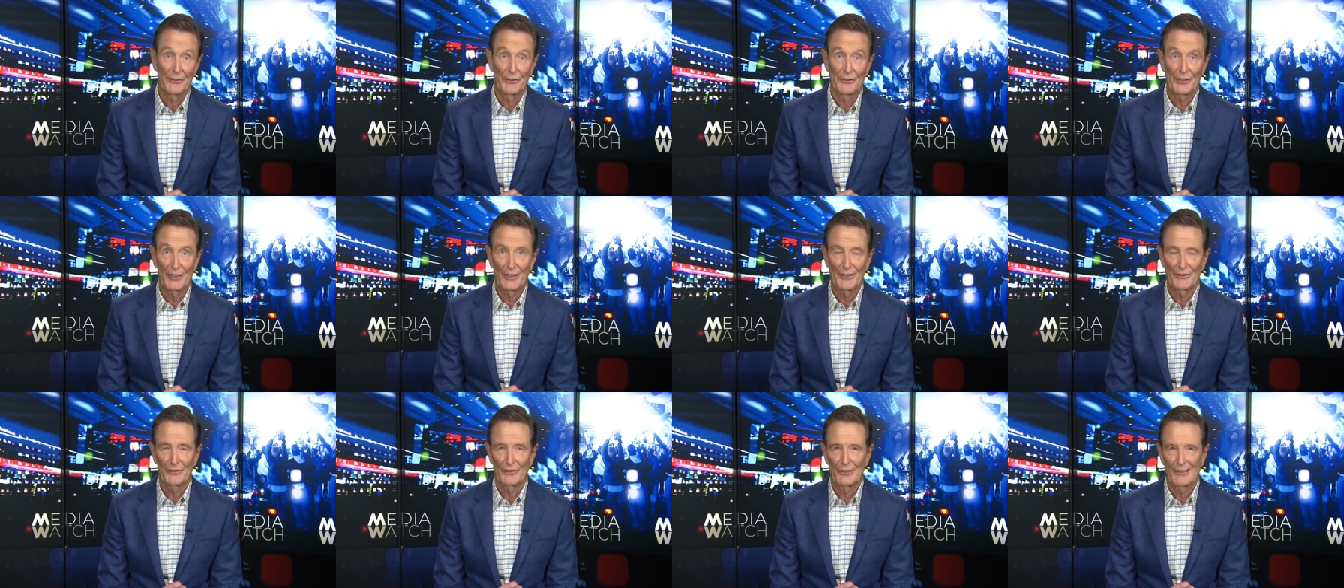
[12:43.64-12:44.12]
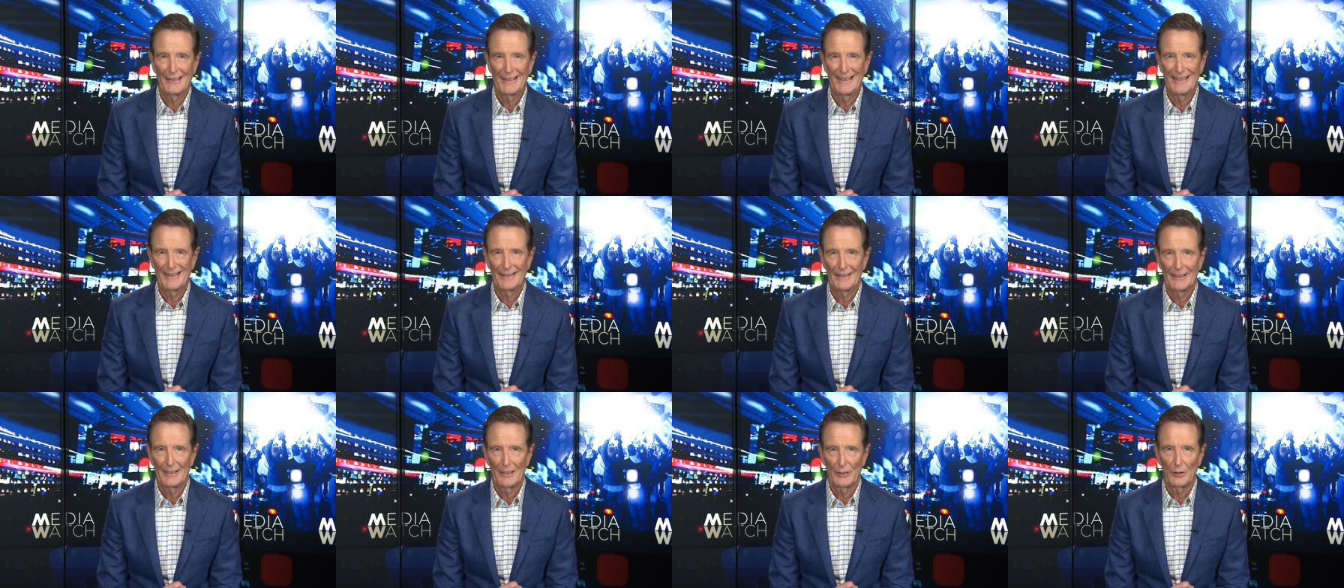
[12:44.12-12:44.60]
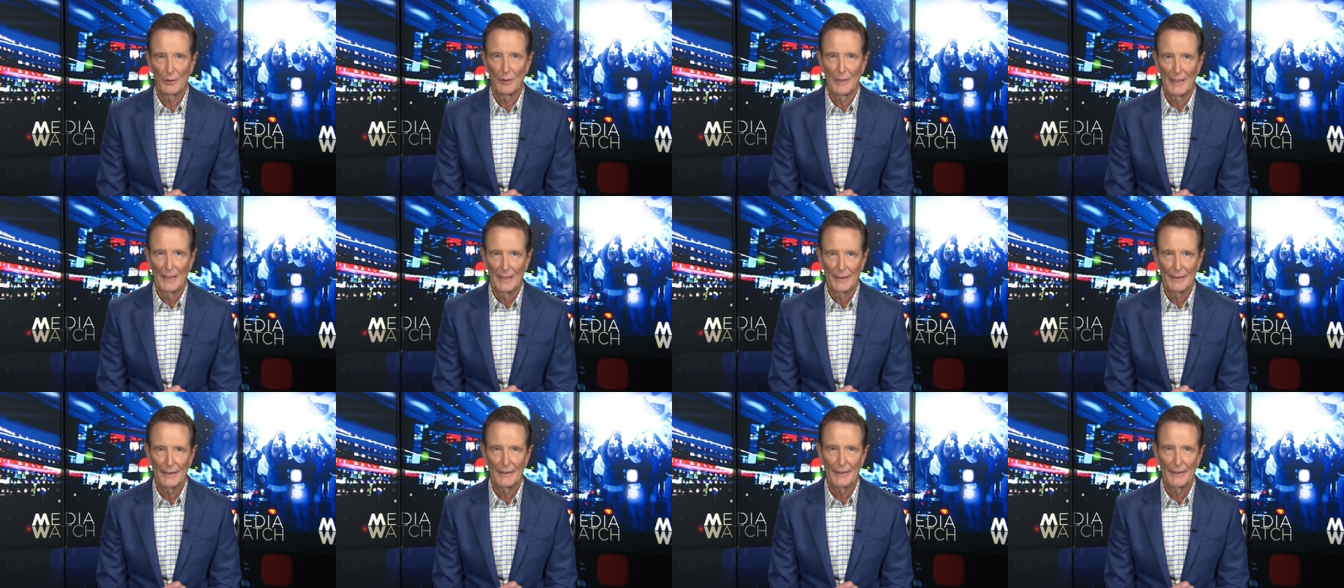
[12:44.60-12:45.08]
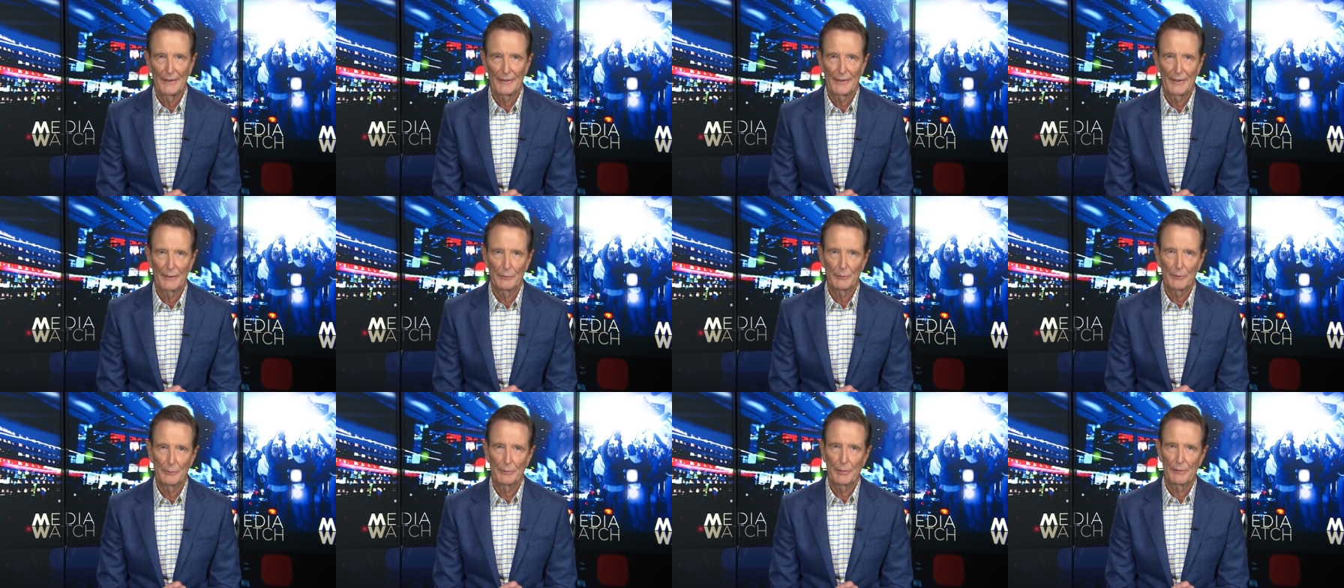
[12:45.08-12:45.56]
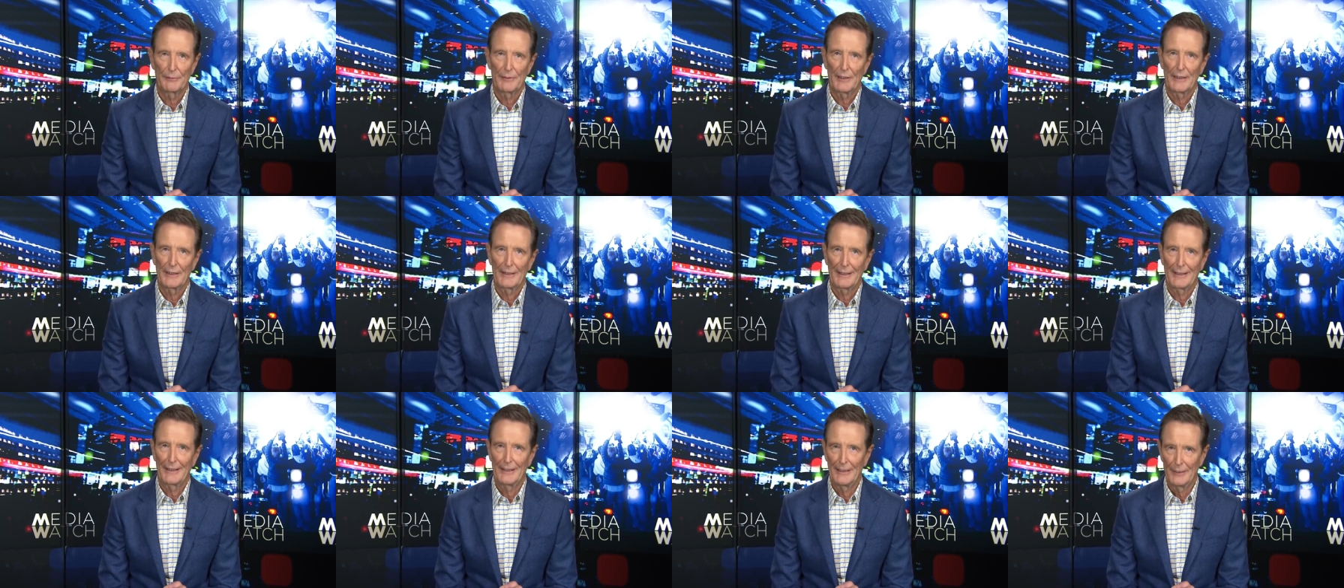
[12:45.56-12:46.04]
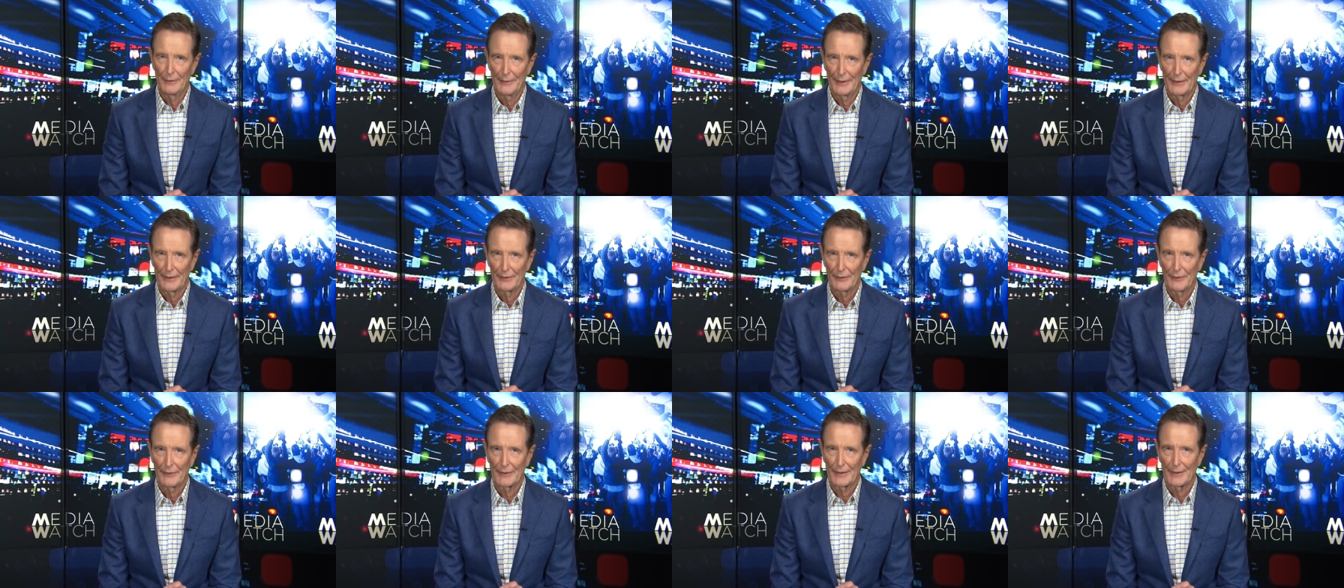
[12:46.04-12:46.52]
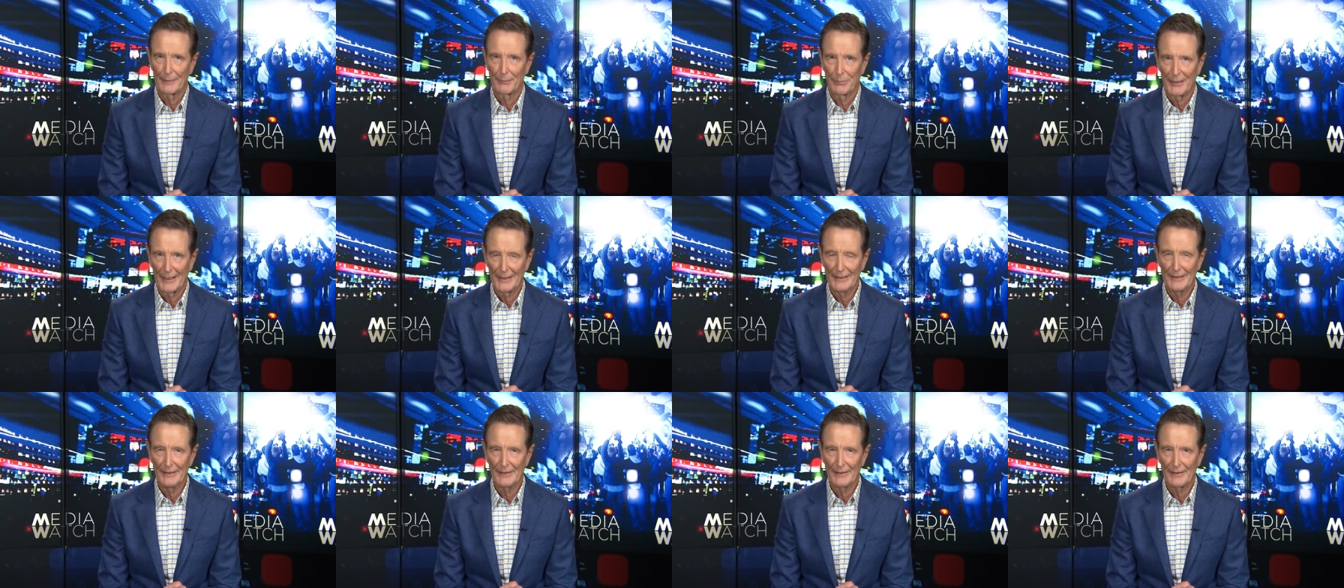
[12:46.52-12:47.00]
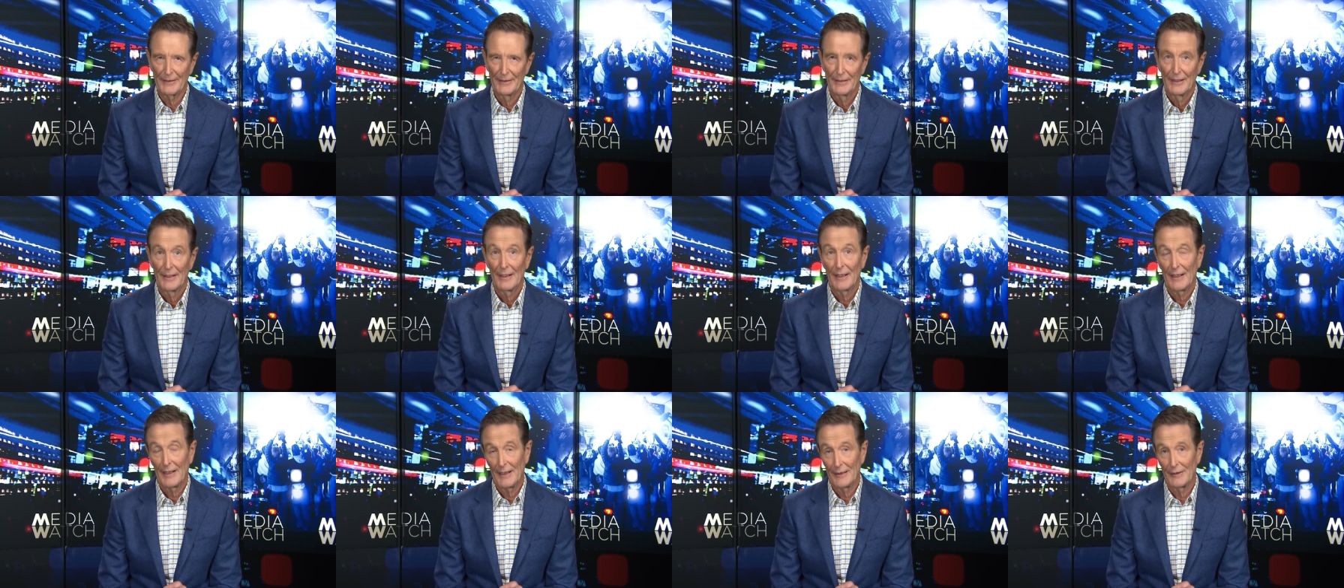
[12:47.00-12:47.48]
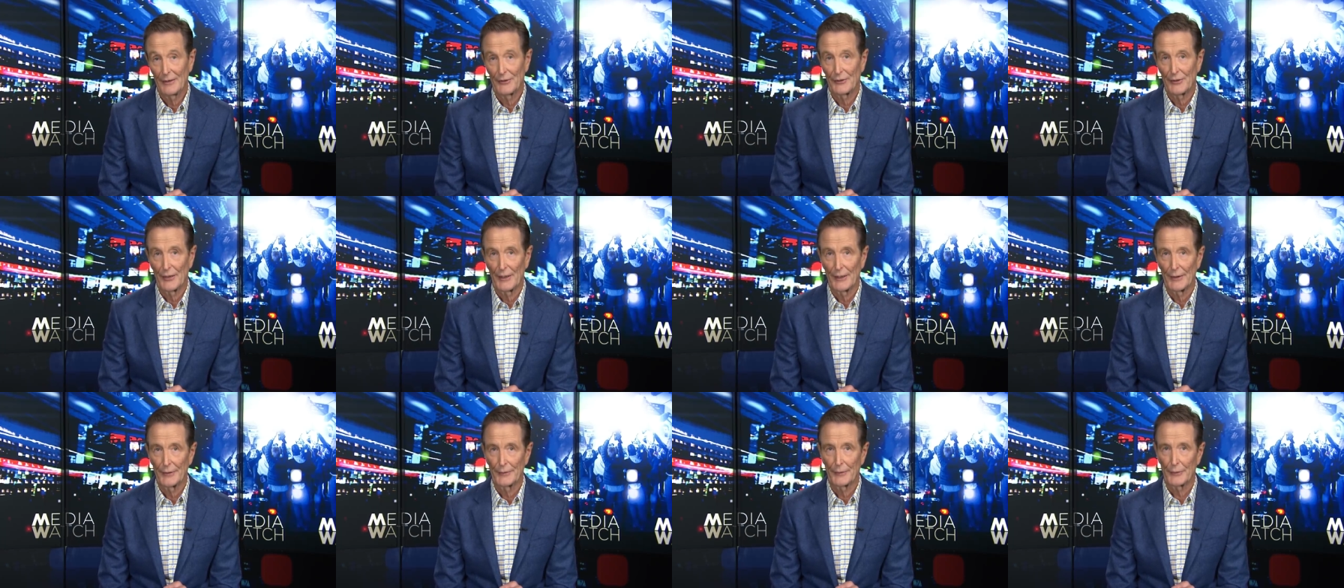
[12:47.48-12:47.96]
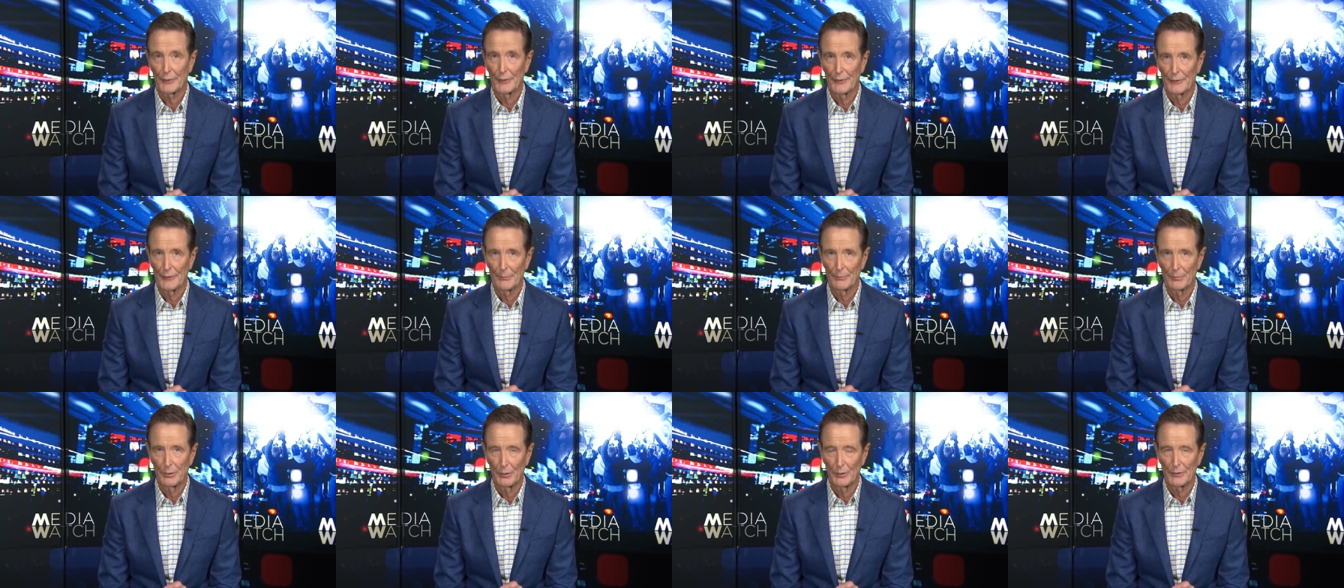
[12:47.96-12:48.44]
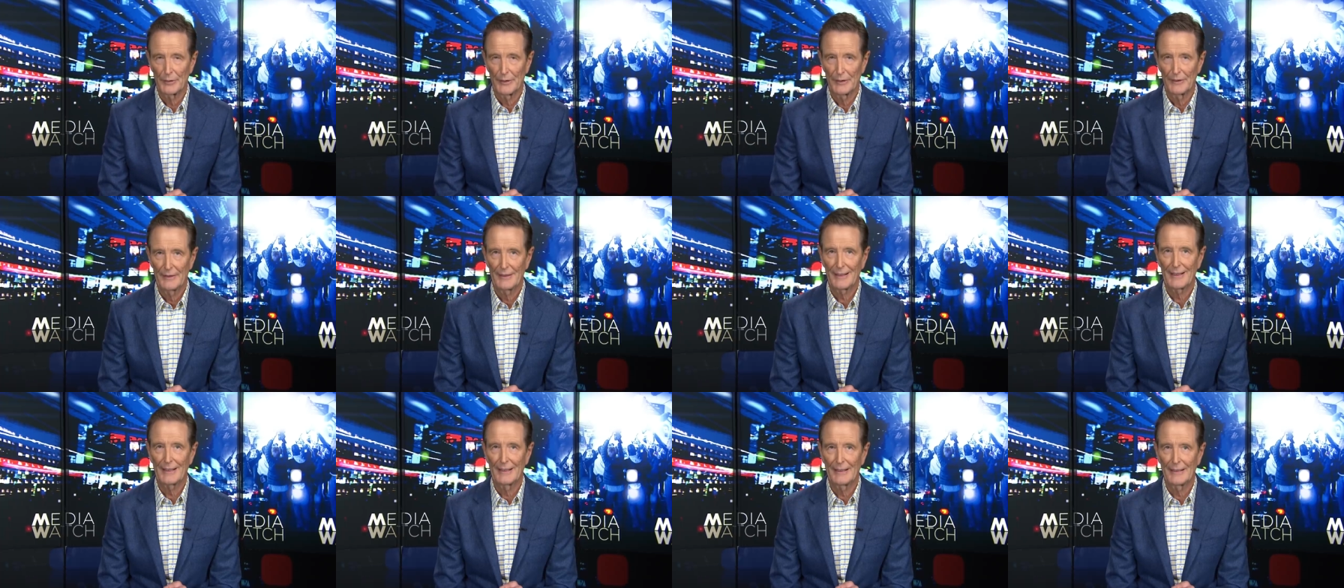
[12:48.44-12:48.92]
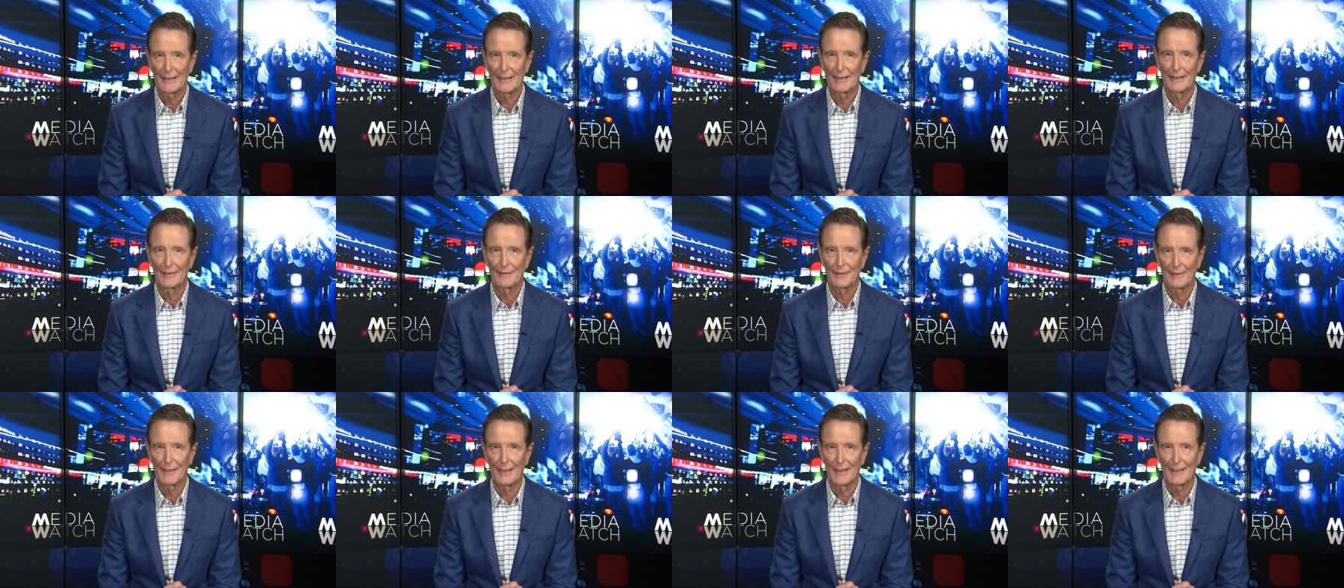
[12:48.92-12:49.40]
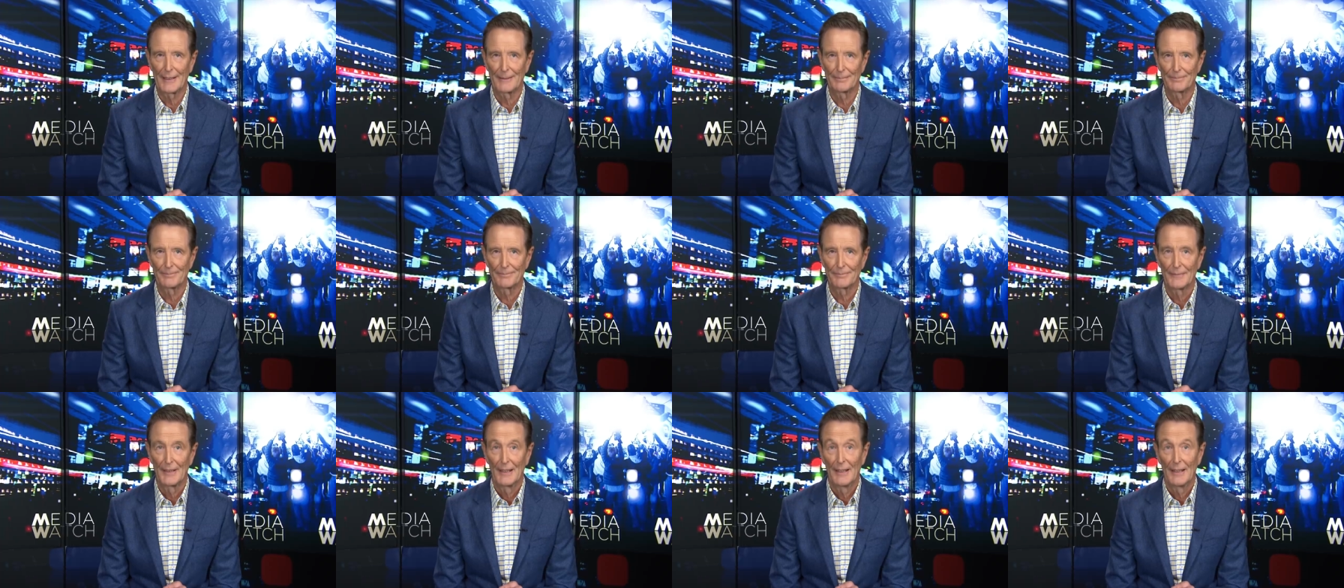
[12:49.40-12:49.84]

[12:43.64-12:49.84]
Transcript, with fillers: judge-led inquiry is that it would provide a hearing to the complainant and a chance for Christian Porter to clear his name.